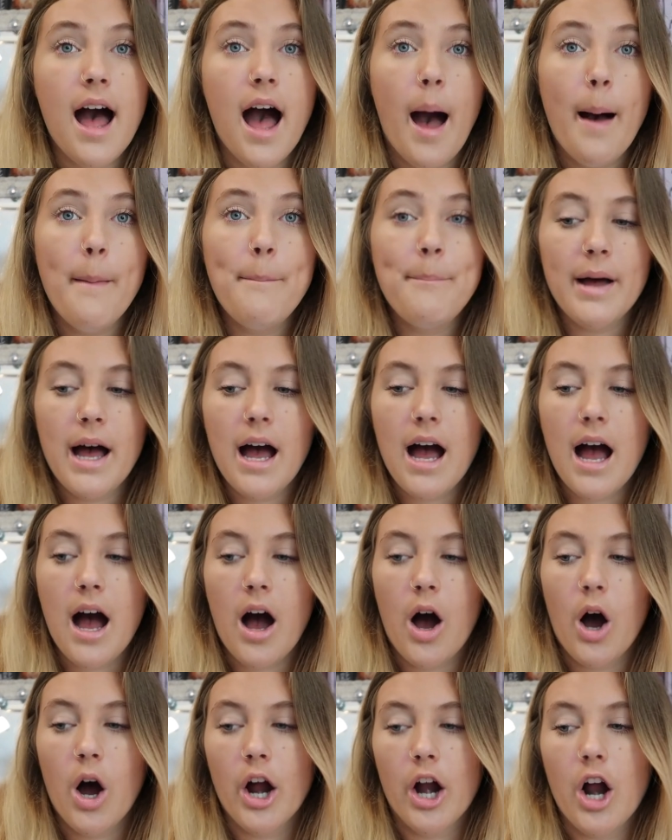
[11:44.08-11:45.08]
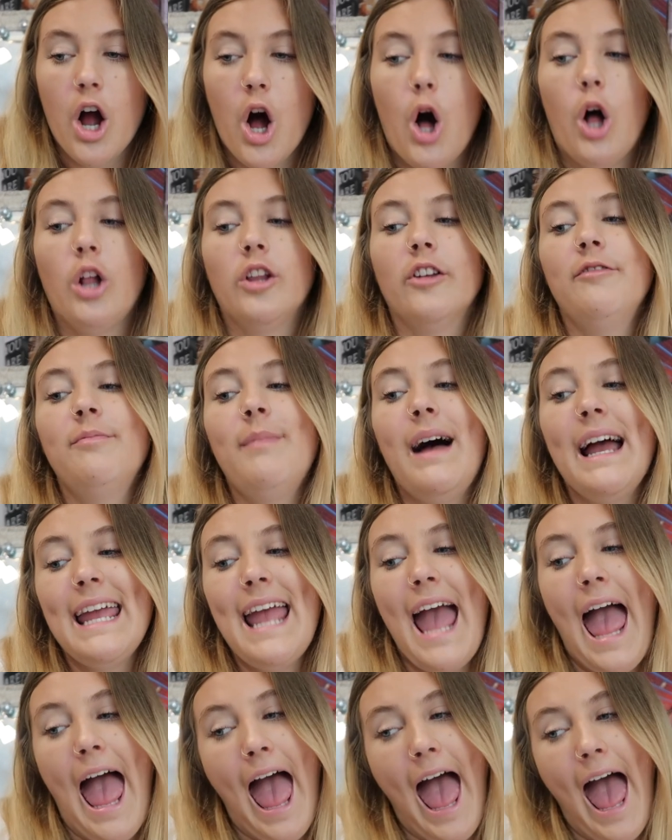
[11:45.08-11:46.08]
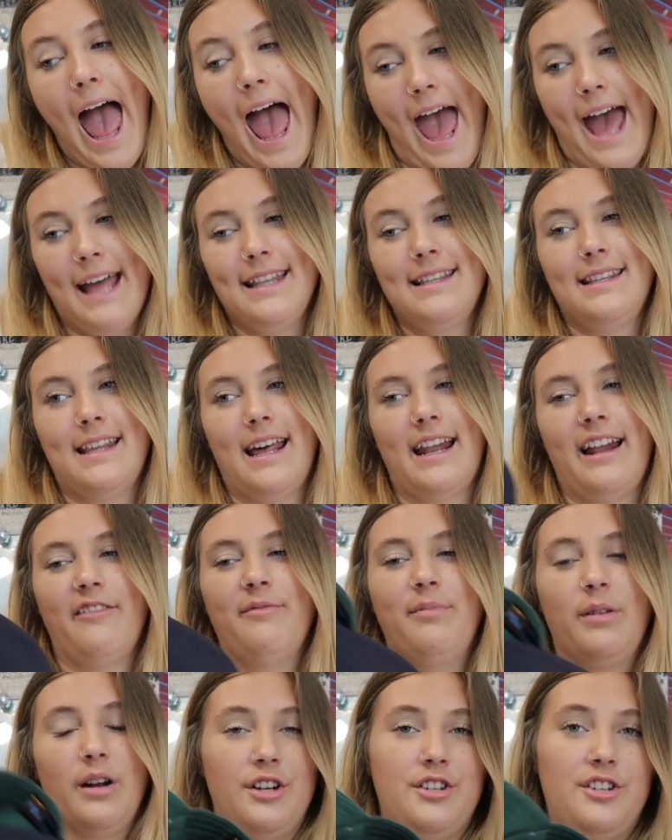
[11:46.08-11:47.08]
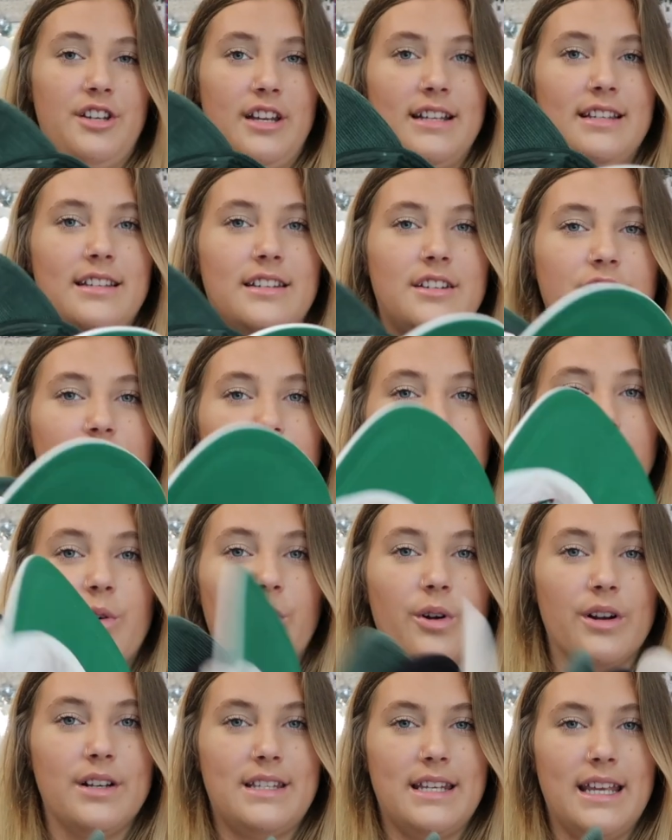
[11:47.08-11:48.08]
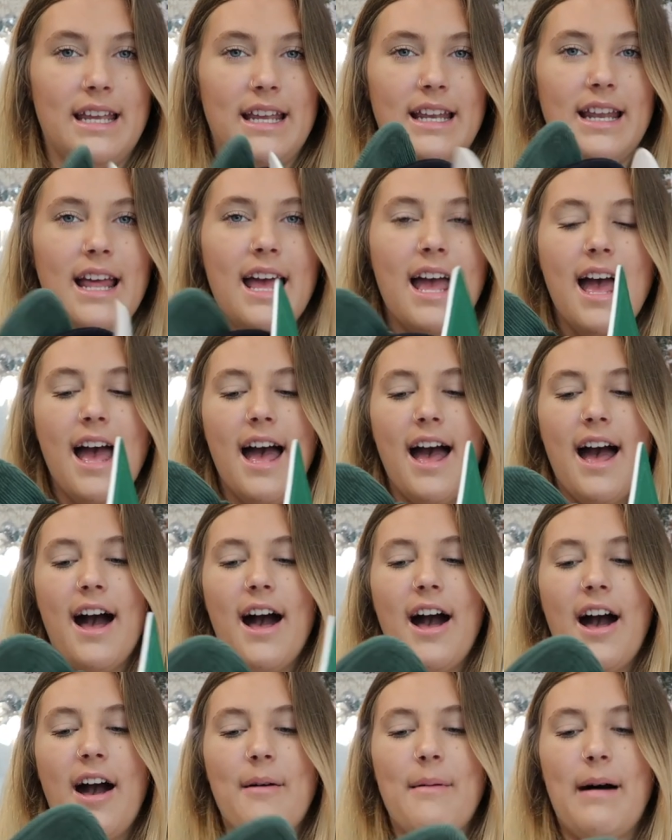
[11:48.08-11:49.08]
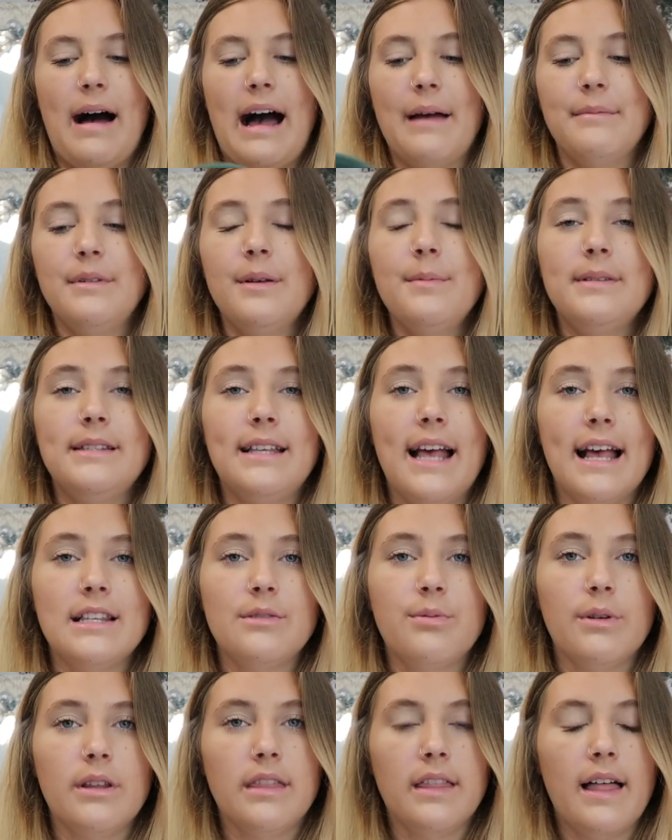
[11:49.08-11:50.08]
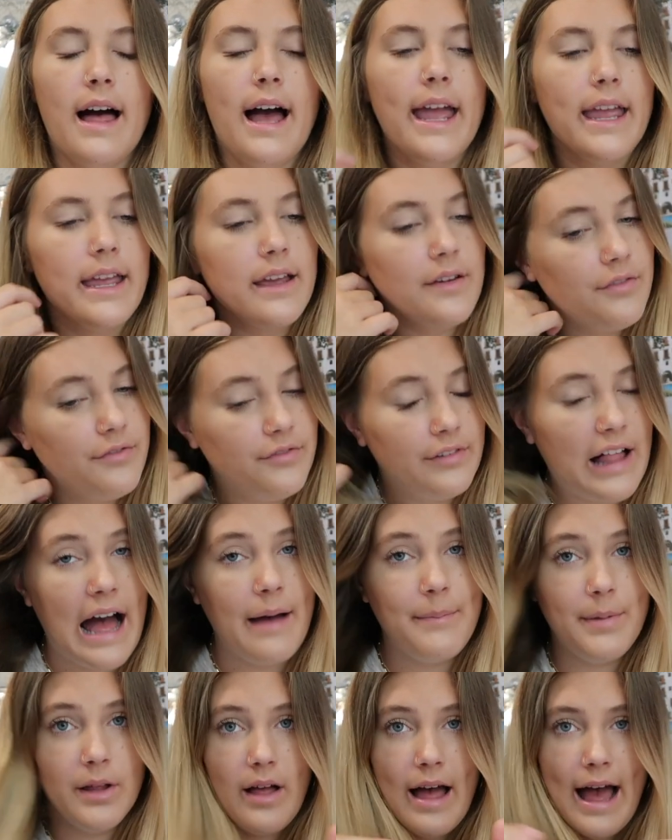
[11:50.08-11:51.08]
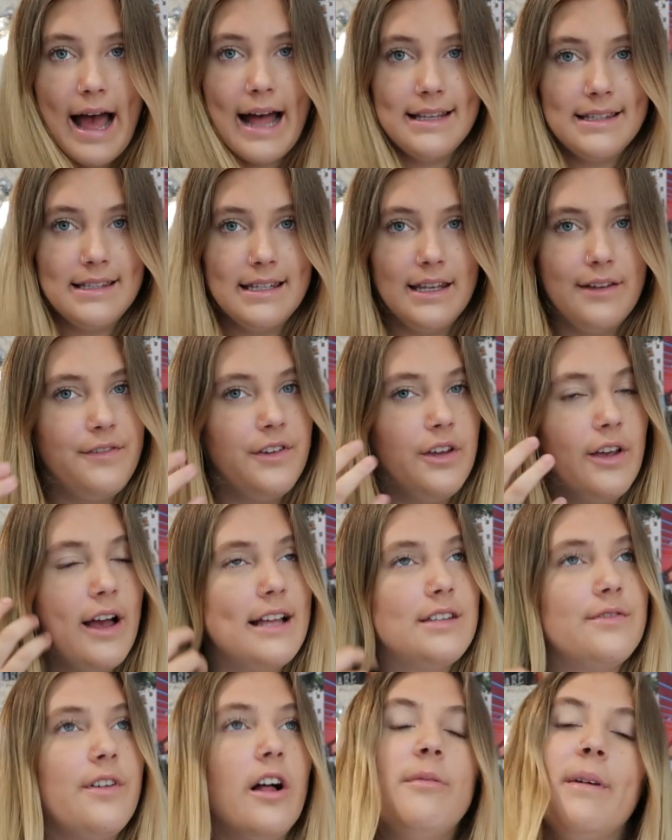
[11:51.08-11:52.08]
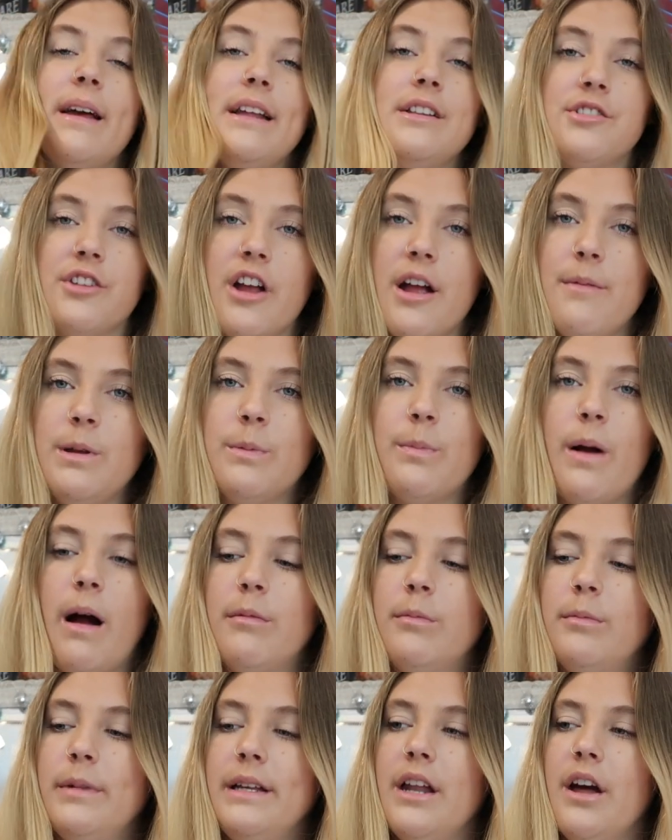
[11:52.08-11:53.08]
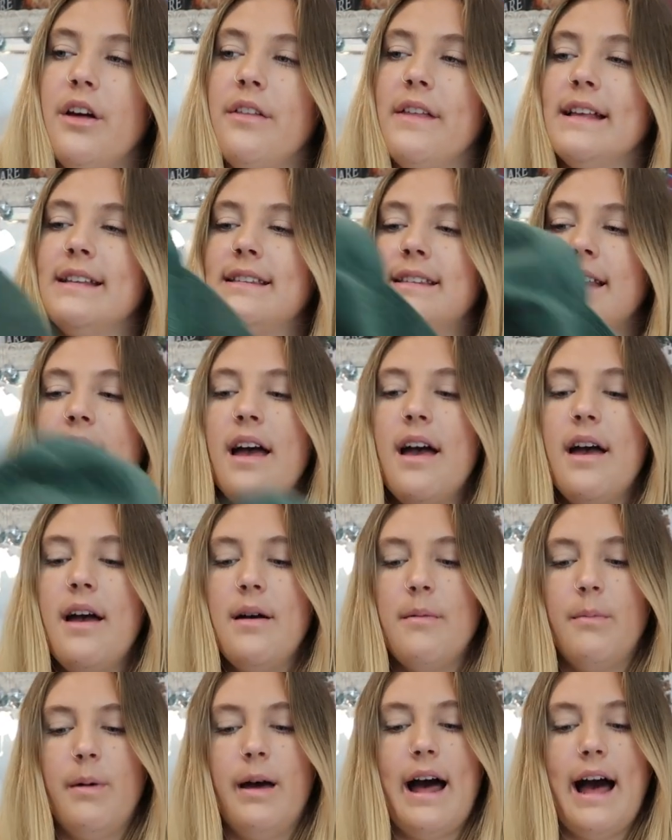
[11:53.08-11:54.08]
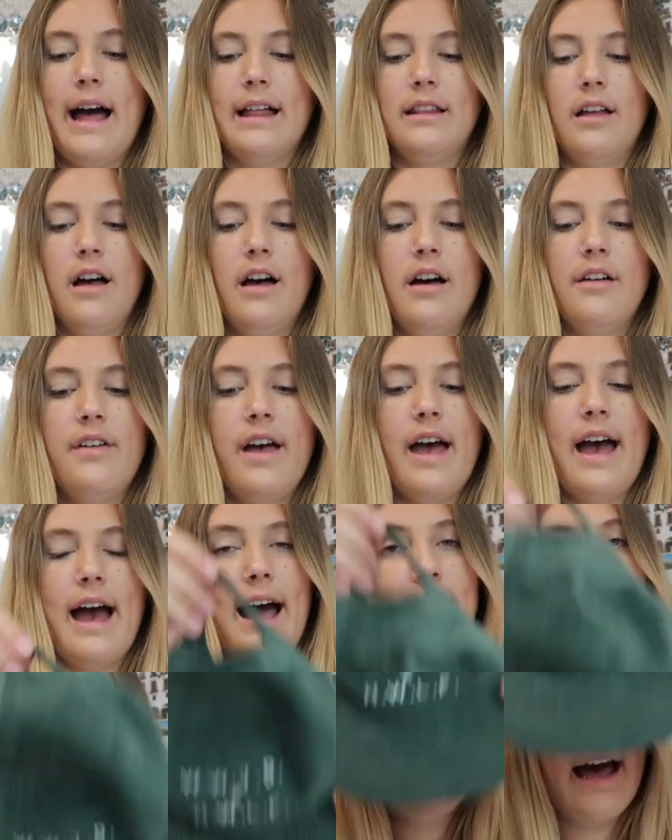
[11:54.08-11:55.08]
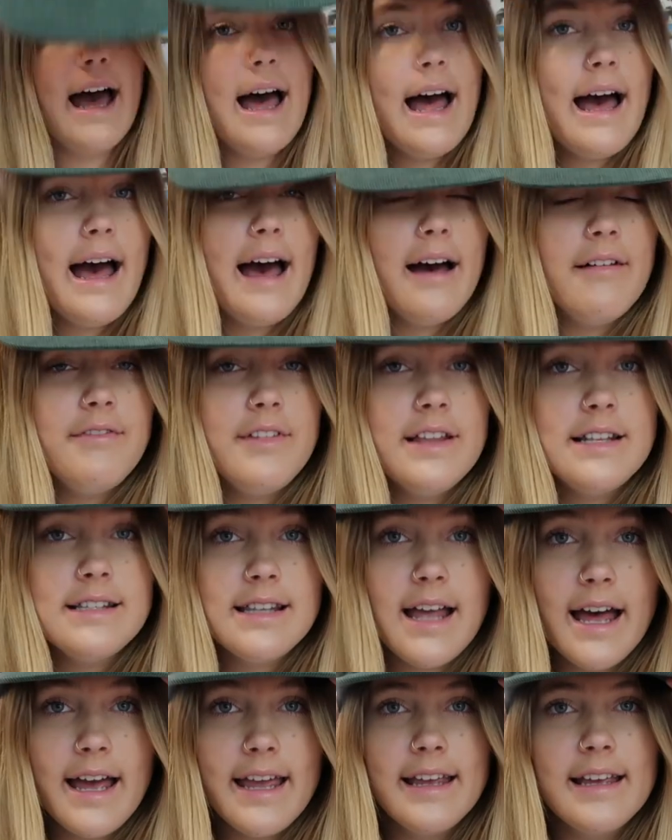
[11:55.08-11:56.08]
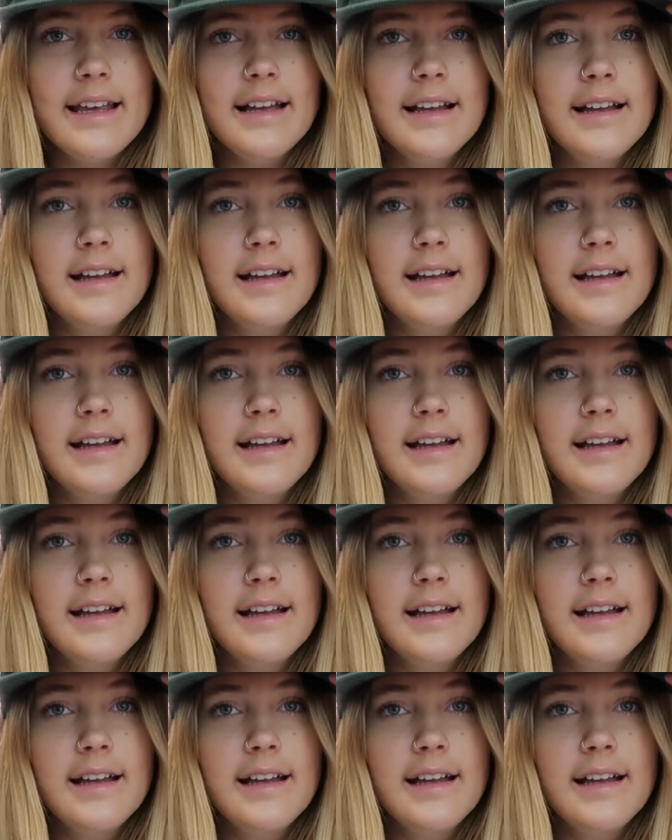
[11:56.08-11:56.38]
up are all of my hats that I've purchased during quarantine. I'm obsessed with like flat bill hats. If you guys follow my Instagram, you probably know this, but I love hats that have this like